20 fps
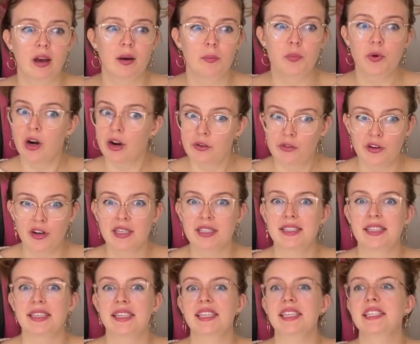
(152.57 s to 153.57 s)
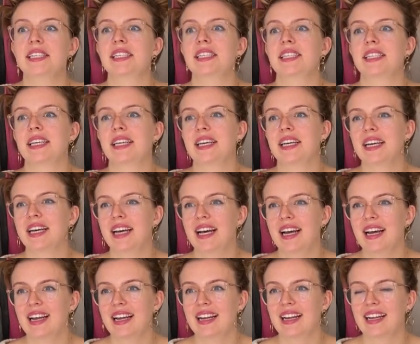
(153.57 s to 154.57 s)
preferences
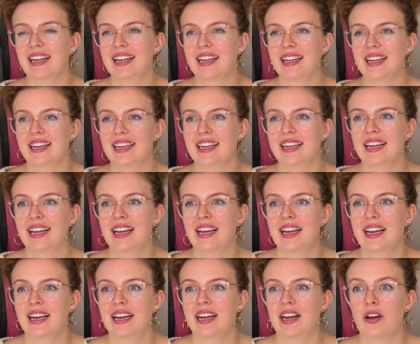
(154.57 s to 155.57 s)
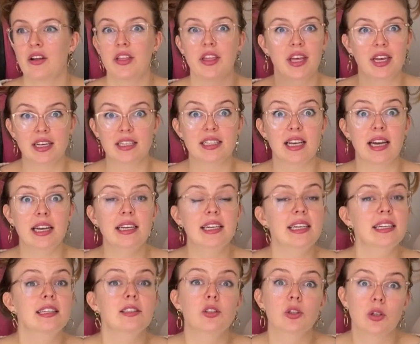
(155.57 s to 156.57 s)
and things I
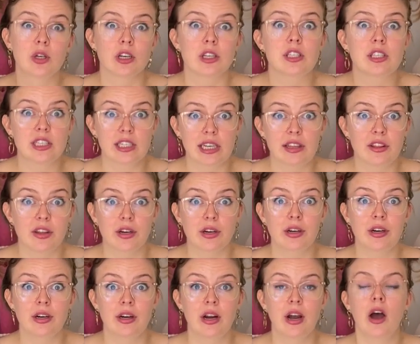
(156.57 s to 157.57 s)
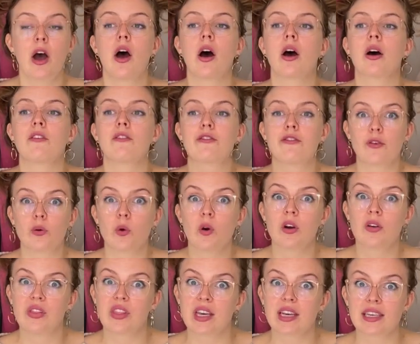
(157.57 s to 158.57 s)
needed to consider for
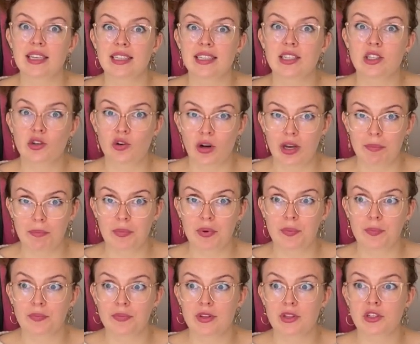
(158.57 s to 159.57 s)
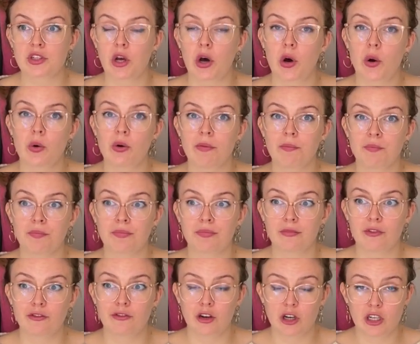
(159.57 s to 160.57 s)
this trip. So
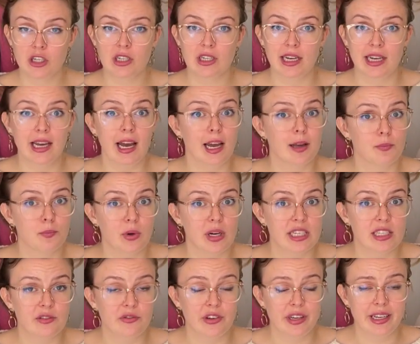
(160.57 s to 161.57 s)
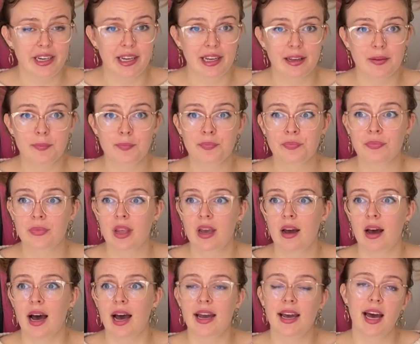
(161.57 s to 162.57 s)
firstly, I'm breastfeeding.
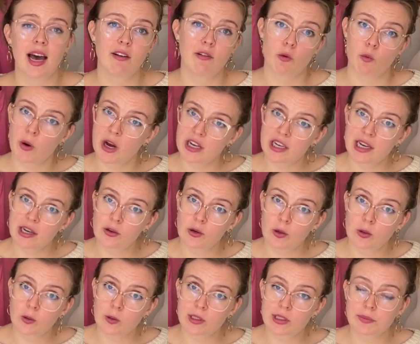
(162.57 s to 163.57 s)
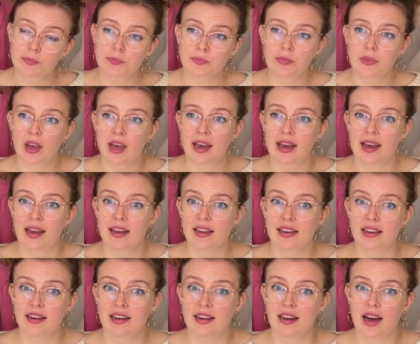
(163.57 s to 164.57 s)
I have a 1-year-old
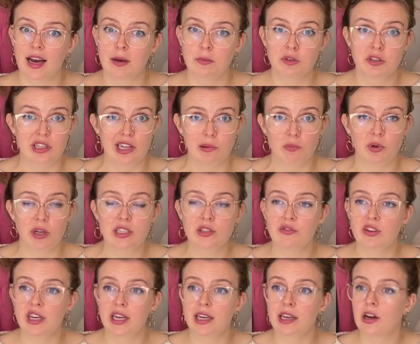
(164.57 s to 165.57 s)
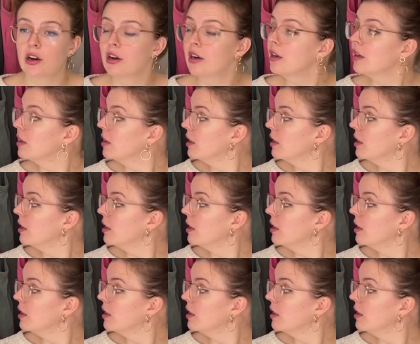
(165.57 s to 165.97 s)
and I'm still breastfeeding her.